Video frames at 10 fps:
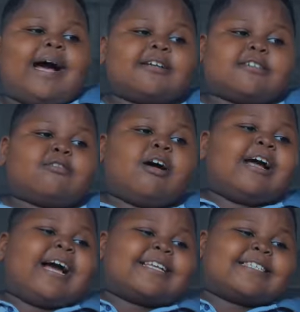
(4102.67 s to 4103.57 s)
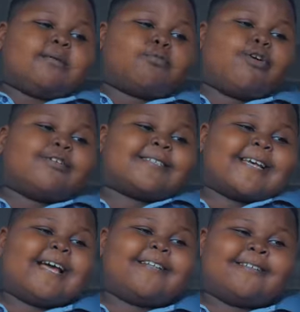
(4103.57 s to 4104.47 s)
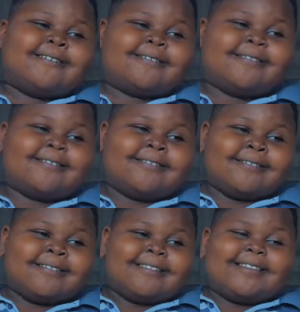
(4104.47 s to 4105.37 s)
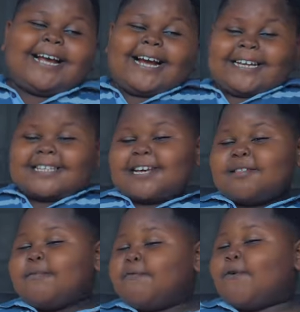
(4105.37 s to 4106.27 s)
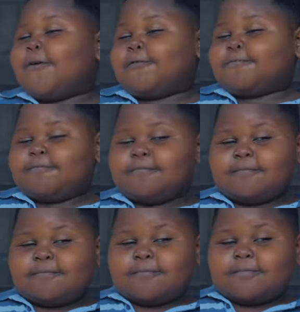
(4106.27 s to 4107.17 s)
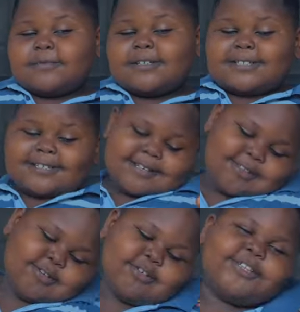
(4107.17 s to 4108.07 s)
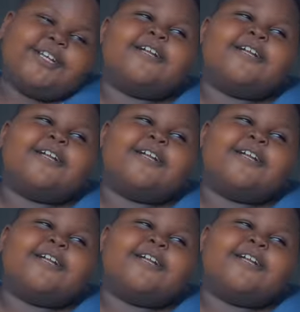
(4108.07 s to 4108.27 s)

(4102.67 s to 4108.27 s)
As long as I'm concerned, like I said before, it is a done